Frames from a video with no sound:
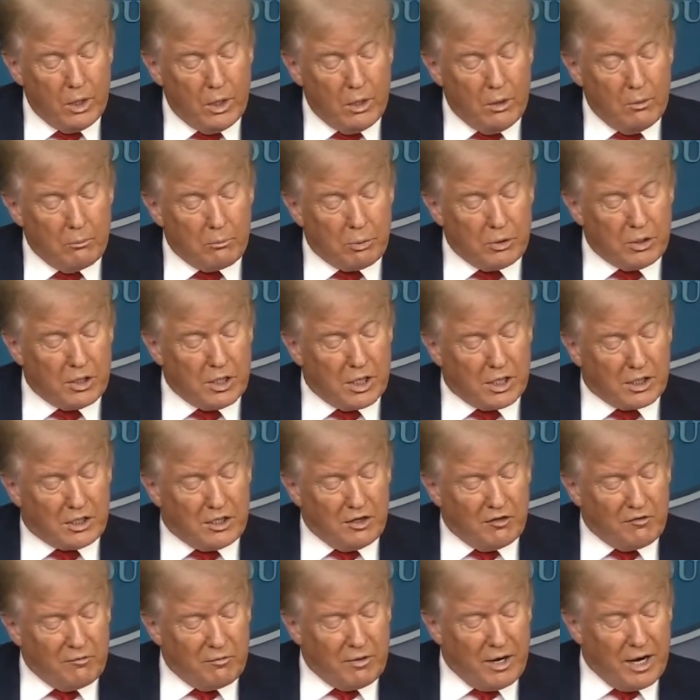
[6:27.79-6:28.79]

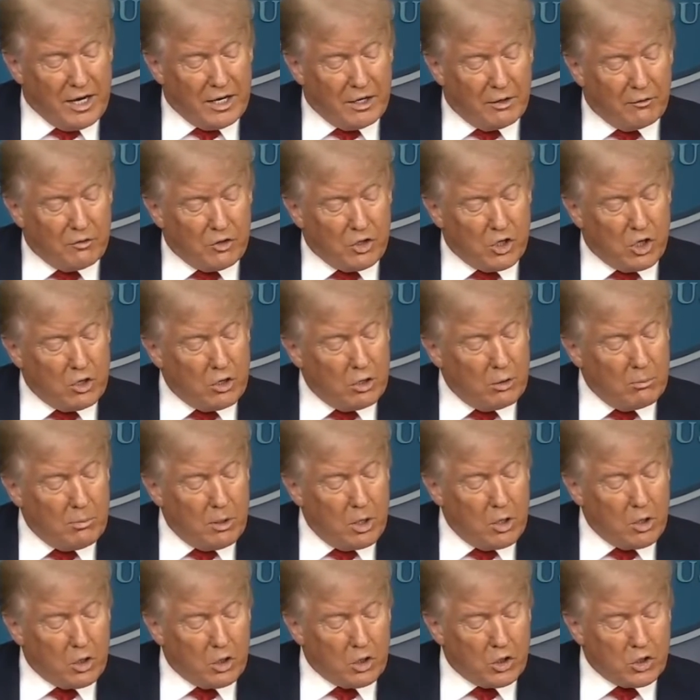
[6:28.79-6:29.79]
productive might of General
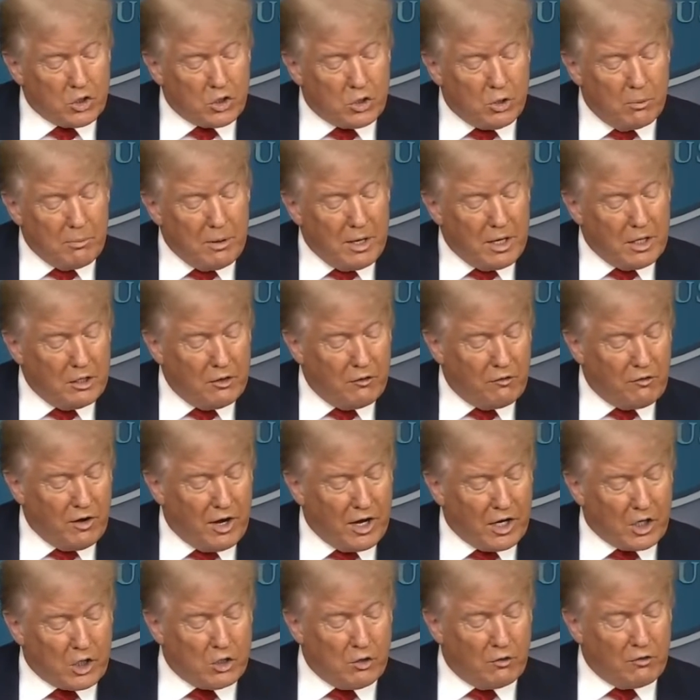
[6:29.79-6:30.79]
Motors to
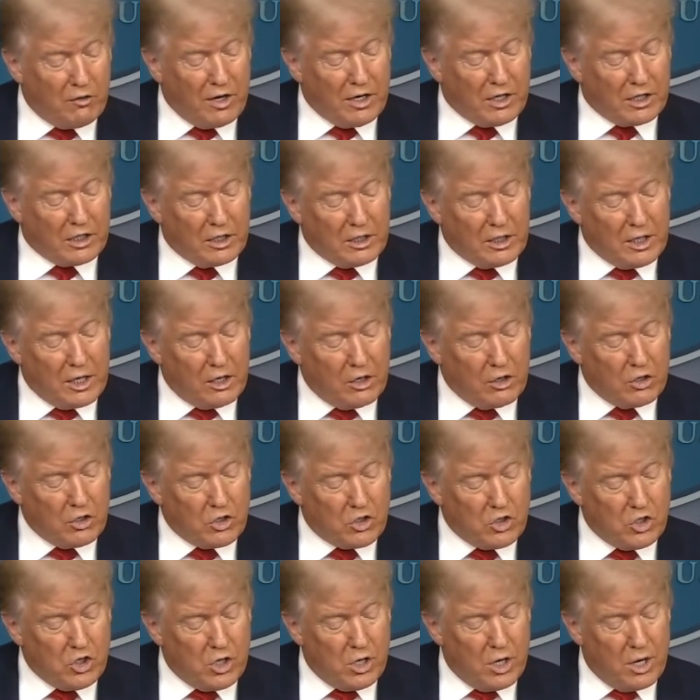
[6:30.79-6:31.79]
manufacture
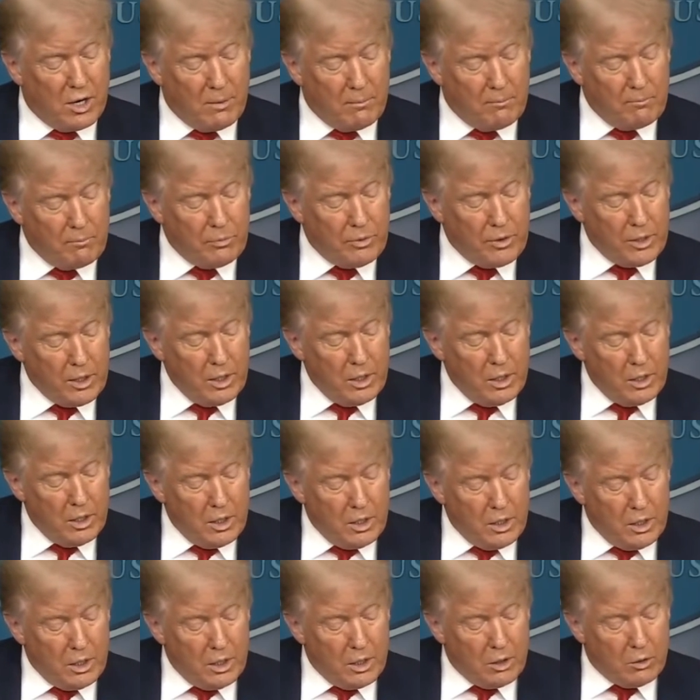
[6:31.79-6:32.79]
ventilators. GM
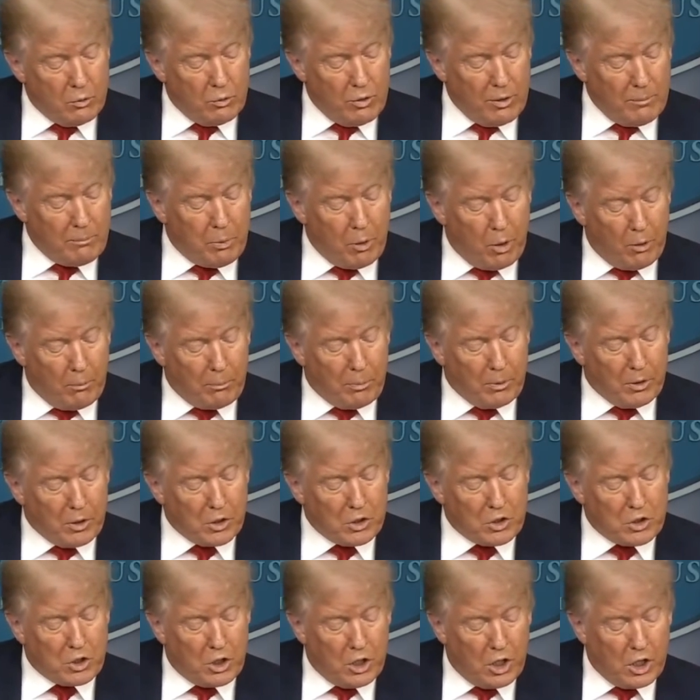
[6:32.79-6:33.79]

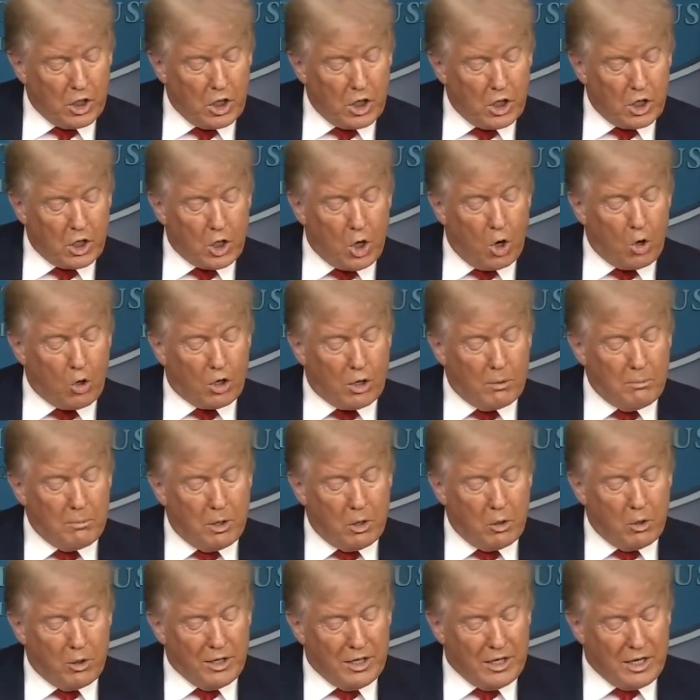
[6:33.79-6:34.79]
repurposed the
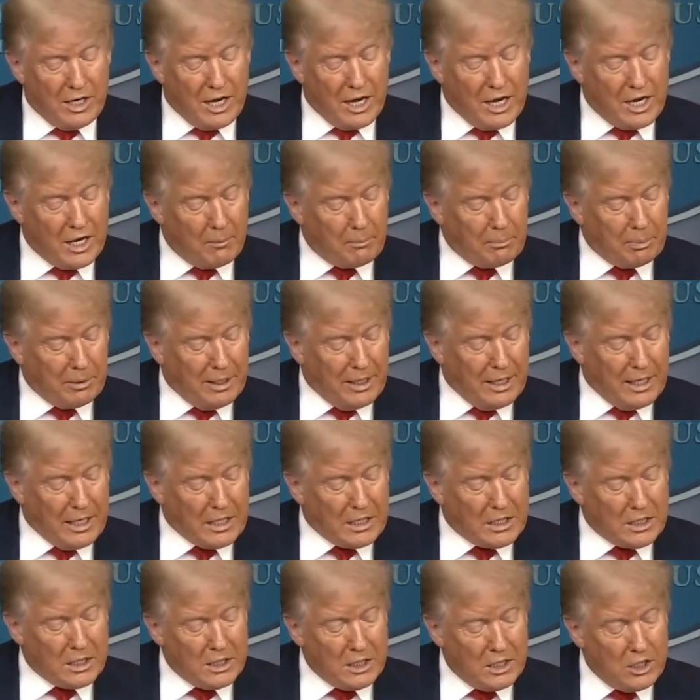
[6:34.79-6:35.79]
Kokomo, Indiana
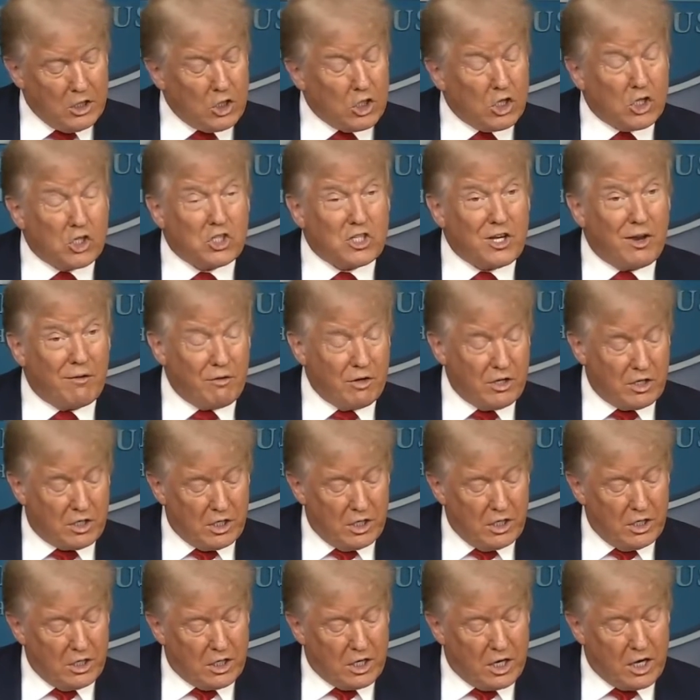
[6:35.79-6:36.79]
plant in just
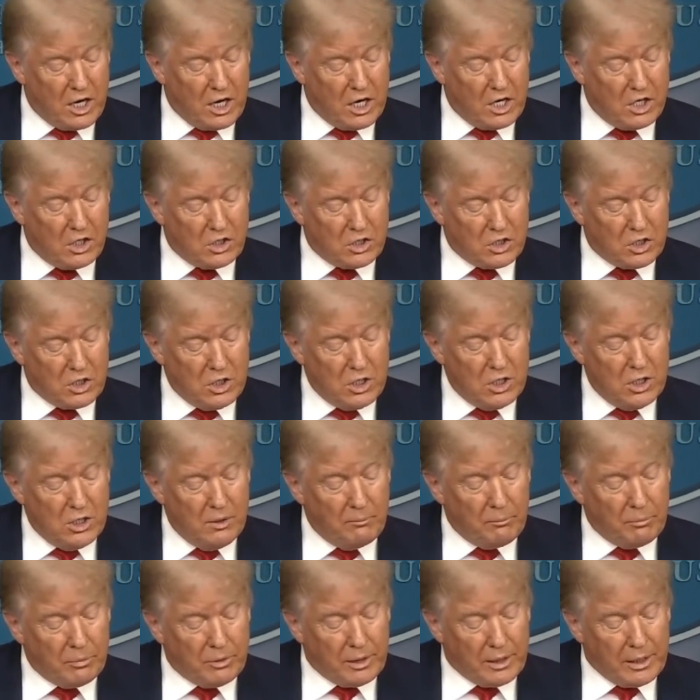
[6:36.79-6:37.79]
17 days,
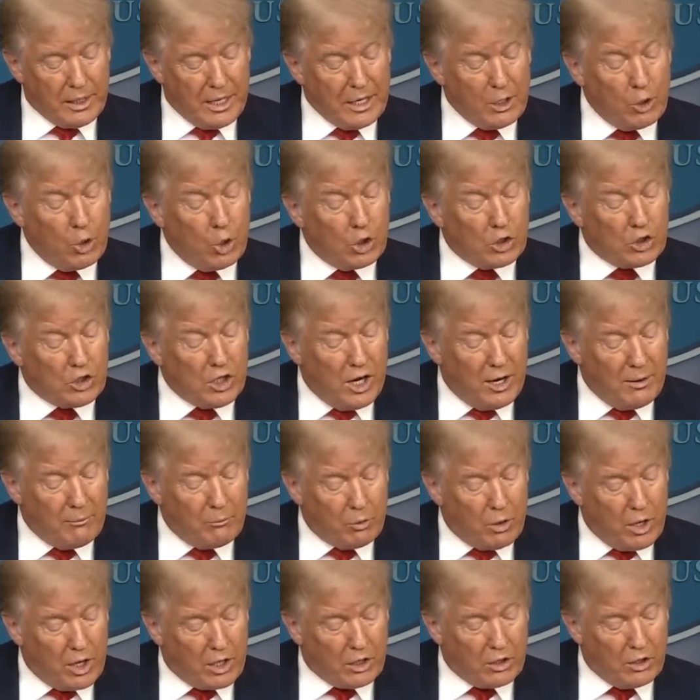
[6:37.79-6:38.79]
an
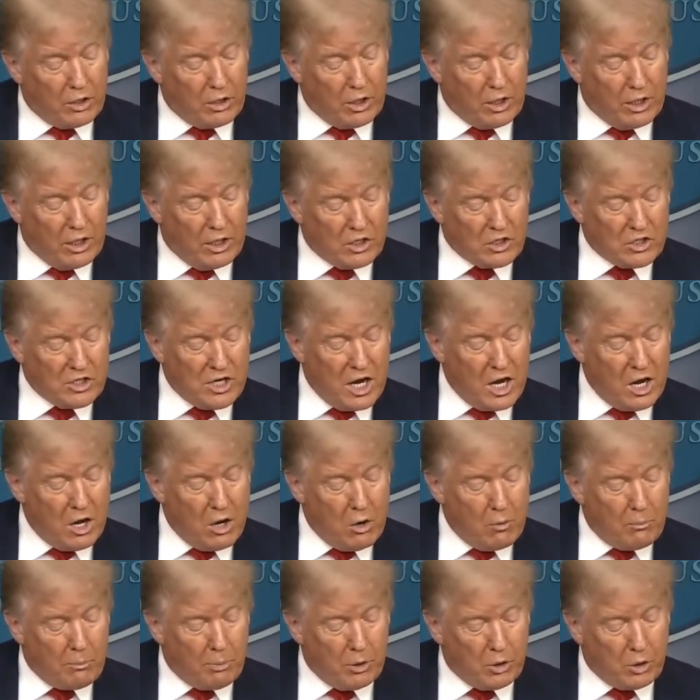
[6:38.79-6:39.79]
all-time record, and has
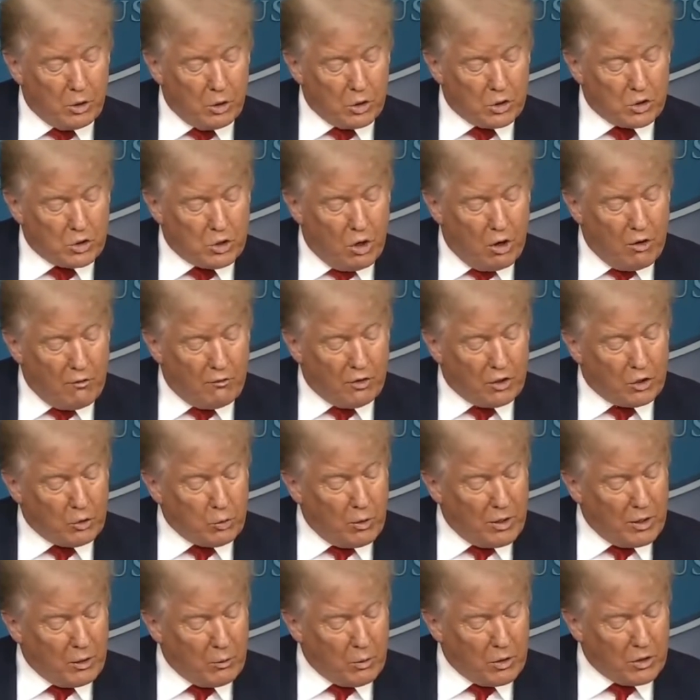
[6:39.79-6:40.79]
now produced over
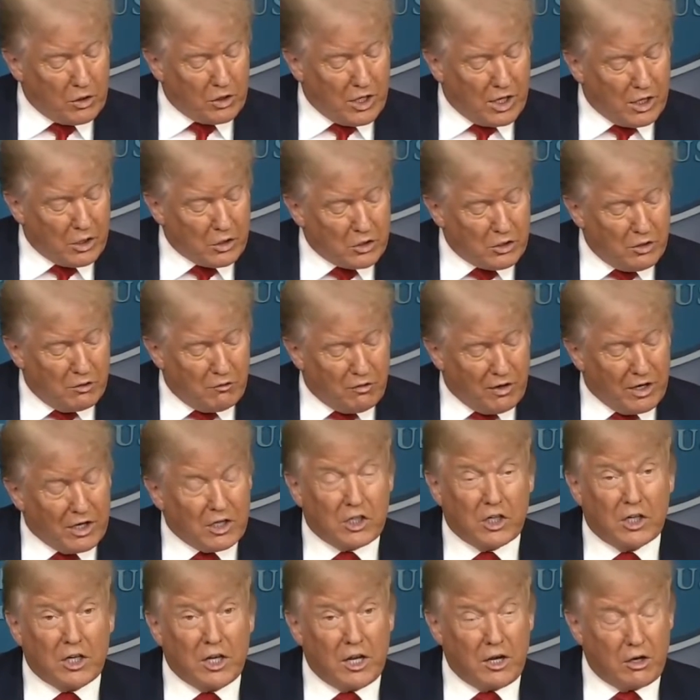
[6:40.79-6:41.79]
21,000
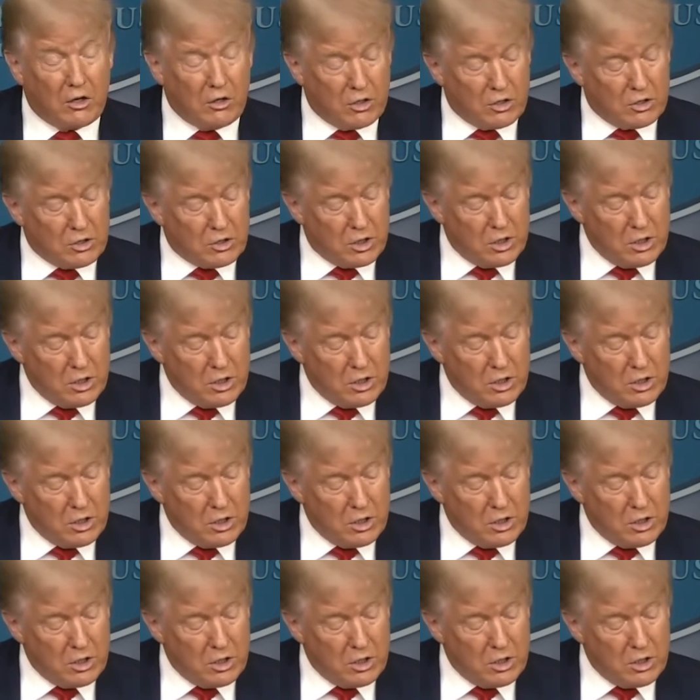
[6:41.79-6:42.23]
ventilators.